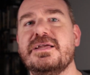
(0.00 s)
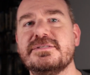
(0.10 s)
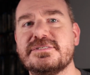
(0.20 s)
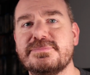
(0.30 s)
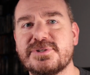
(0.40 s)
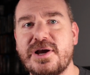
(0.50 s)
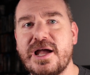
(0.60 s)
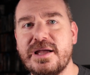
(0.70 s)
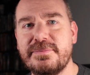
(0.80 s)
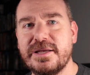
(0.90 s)
and
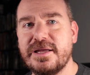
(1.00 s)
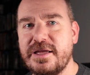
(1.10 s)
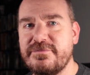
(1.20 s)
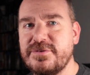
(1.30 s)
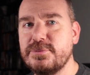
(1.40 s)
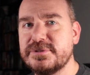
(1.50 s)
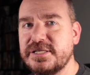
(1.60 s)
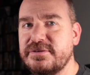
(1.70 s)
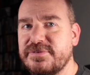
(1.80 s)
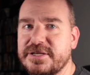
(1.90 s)
subscribe if you
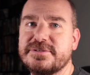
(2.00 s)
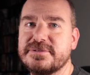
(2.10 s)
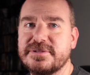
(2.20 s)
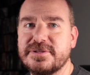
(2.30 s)
see fit.